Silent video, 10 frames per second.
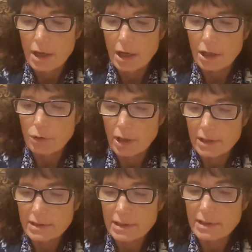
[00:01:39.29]

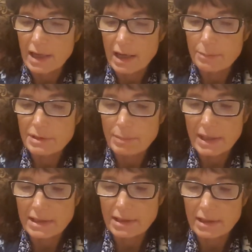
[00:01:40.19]
across the
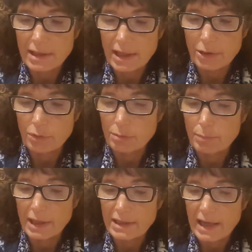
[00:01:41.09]
time-space continuum
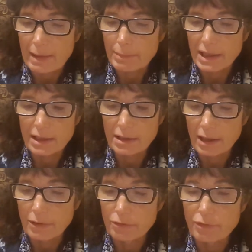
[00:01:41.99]
by tapping into
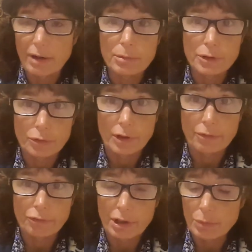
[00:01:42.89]
other vibratory
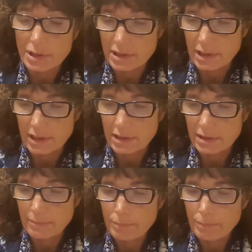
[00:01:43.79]
frequencies,